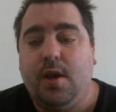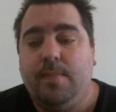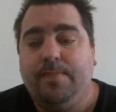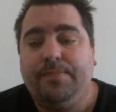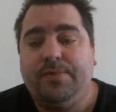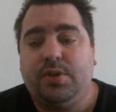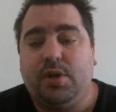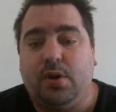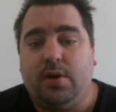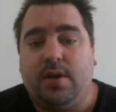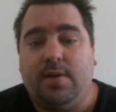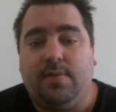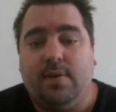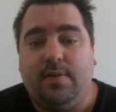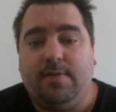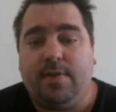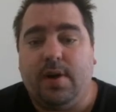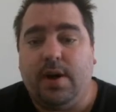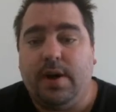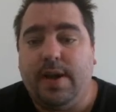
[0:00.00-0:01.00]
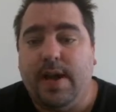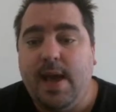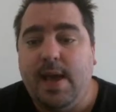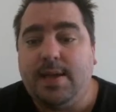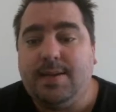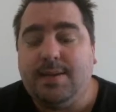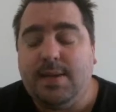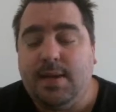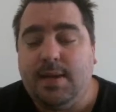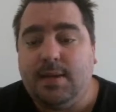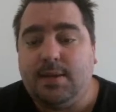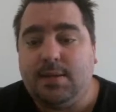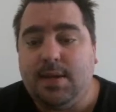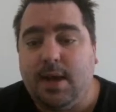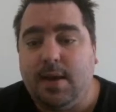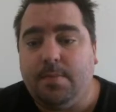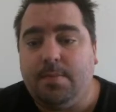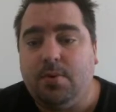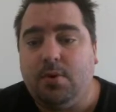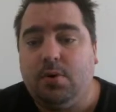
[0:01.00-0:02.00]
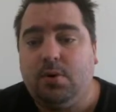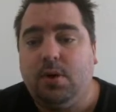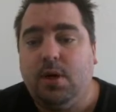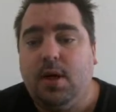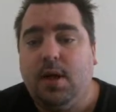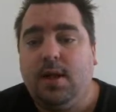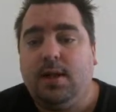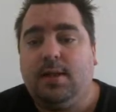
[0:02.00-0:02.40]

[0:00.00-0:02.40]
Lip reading: So I'll give you a very easy example.